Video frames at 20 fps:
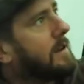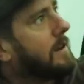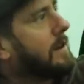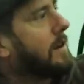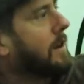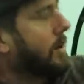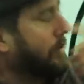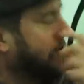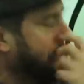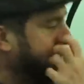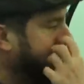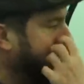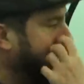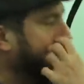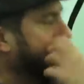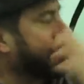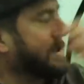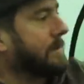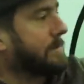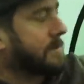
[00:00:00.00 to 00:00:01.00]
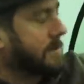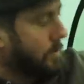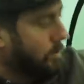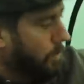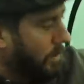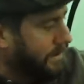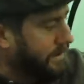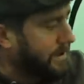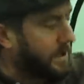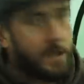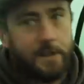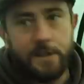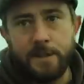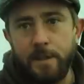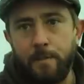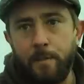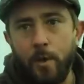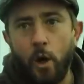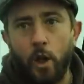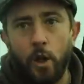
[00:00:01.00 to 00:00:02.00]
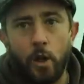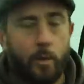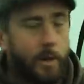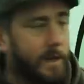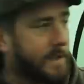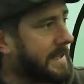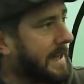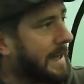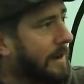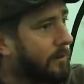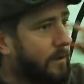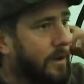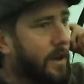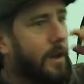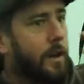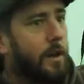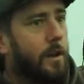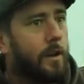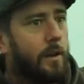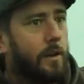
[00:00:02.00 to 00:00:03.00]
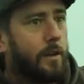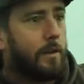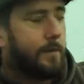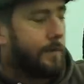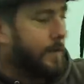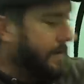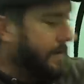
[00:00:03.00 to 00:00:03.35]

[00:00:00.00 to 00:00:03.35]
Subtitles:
Oh, I've got two zips. So one, you can zip it all the way down for